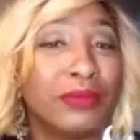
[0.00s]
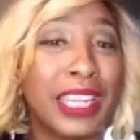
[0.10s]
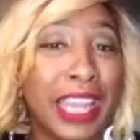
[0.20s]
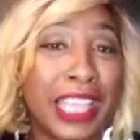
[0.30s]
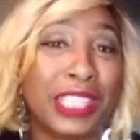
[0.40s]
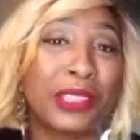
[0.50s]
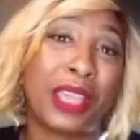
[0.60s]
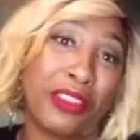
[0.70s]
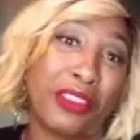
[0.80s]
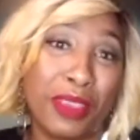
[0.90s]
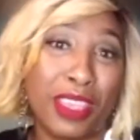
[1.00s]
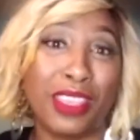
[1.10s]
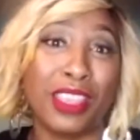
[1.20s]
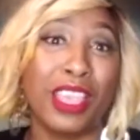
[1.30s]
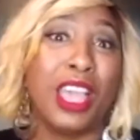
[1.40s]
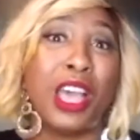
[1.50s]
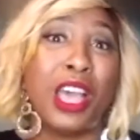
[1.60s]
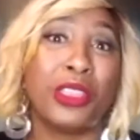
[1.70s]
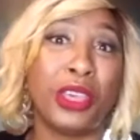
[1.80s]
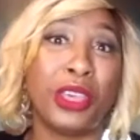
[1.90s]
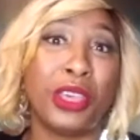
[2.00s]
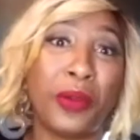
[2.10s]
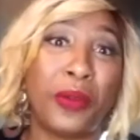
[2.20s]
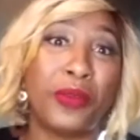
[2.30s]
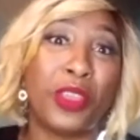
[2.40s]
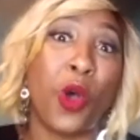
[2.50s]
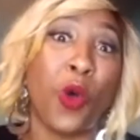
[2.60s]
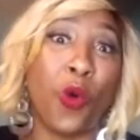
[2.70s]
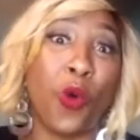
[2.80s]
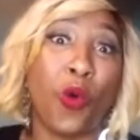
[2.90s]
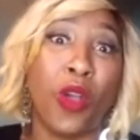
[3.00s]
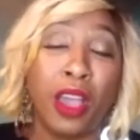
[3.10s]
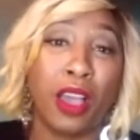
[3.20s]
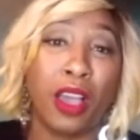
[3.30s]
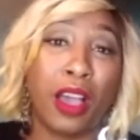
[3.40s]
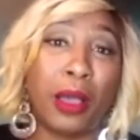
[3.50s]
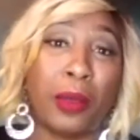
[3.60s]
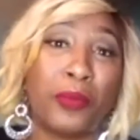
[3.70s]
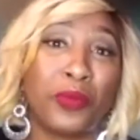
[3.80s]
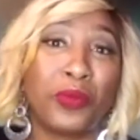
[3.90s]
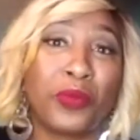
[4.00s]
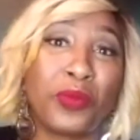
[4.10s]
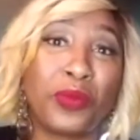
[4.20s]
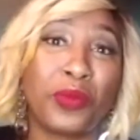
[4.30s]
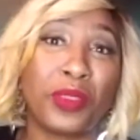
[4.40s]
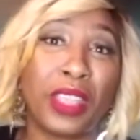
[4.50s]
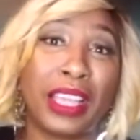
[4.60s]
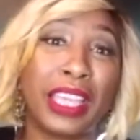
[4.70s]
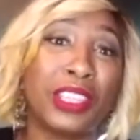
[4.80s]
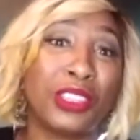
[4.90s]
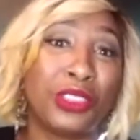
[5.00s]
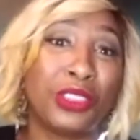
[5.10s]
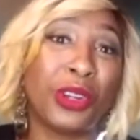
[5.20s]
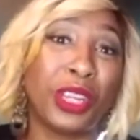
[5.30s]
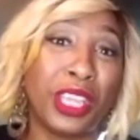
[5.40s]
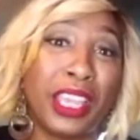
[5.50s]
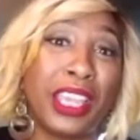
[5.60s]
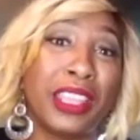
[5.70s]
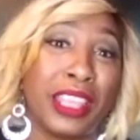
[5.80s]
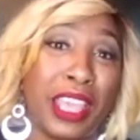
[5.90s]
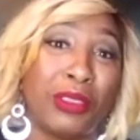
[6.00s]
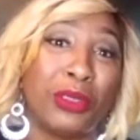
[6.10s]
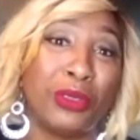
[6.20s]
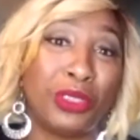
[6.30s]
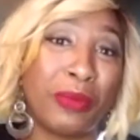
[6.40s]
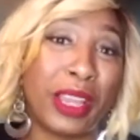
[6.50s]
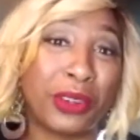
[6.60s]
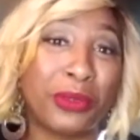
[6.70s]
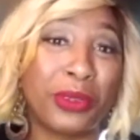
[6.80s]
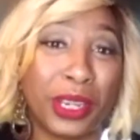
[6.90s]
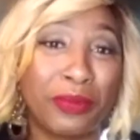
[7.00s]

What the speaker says: And that's kind of been the whole, I guess, journey in the evolution of my career.